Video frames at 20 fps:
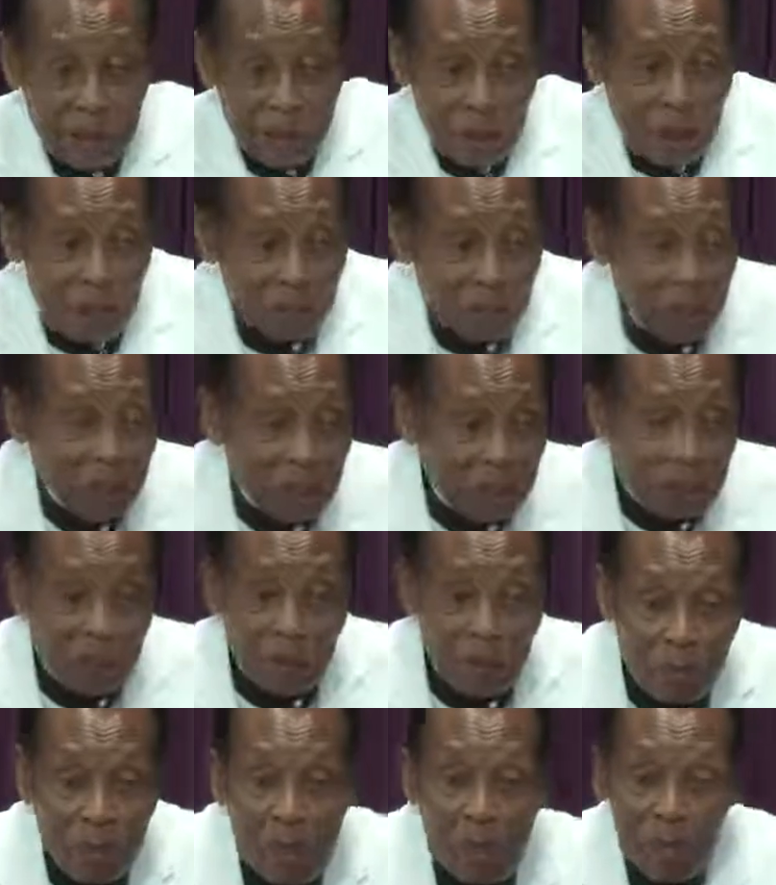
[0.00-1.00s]
she was
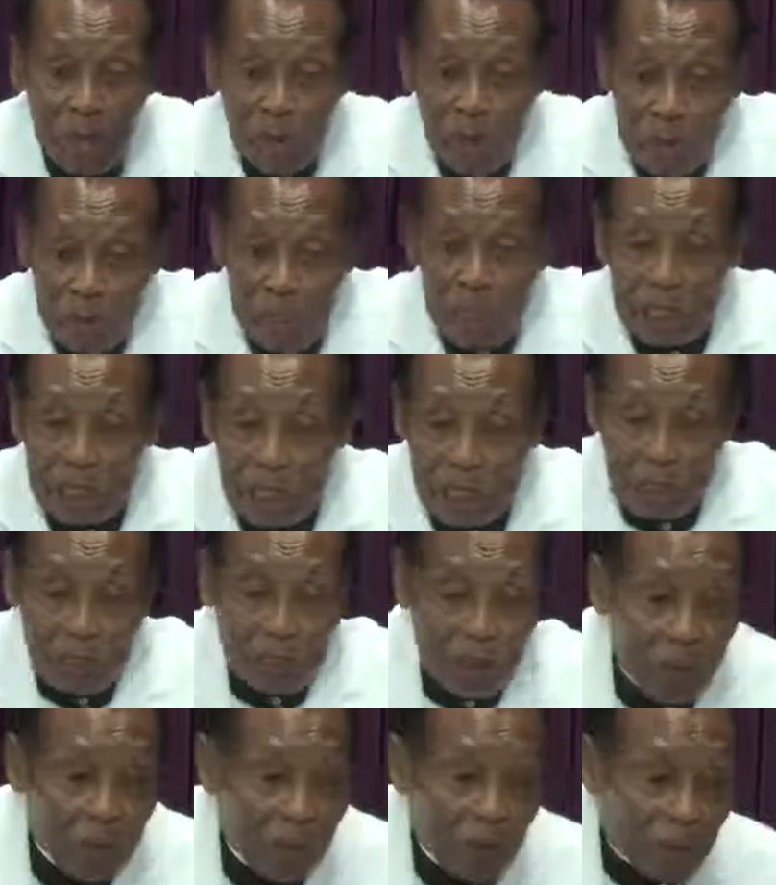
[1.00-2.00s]
preaching people, preaching
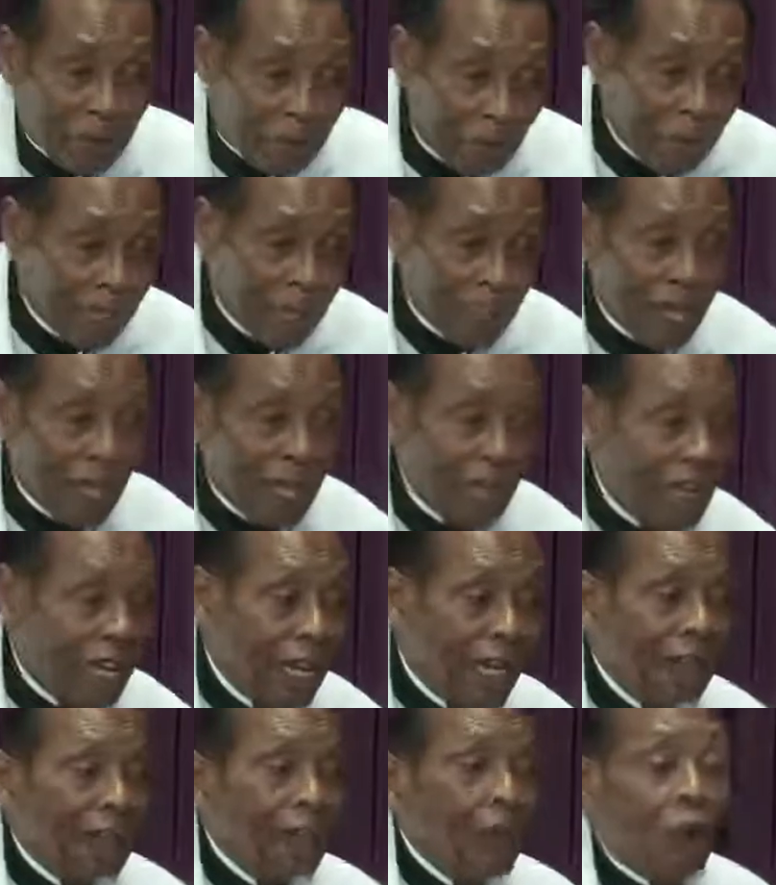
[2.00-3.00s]
people. Eh,
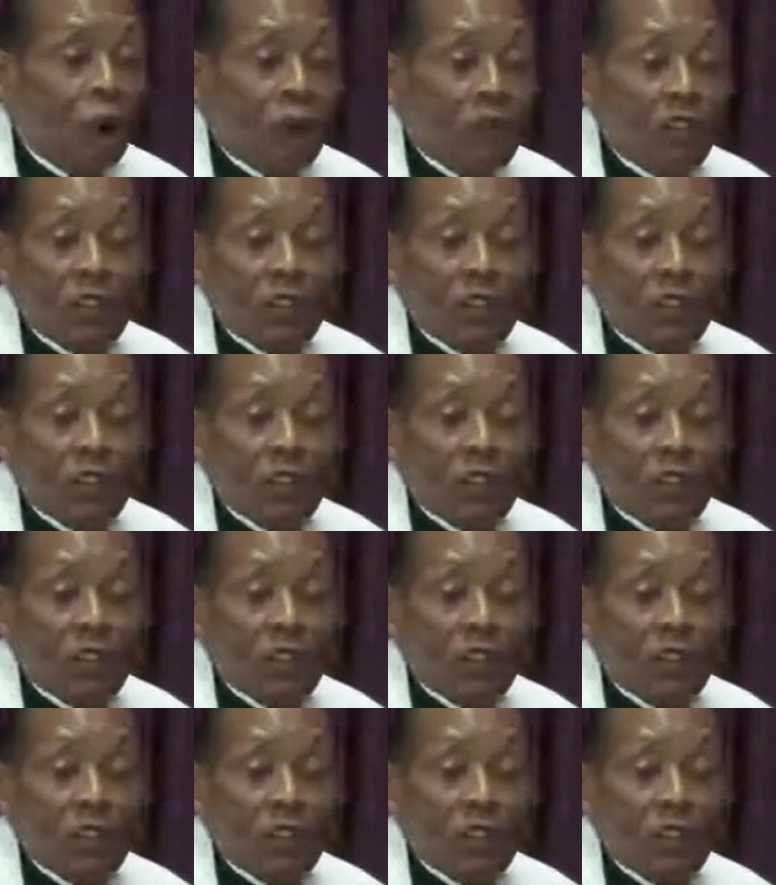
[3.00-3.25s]
and all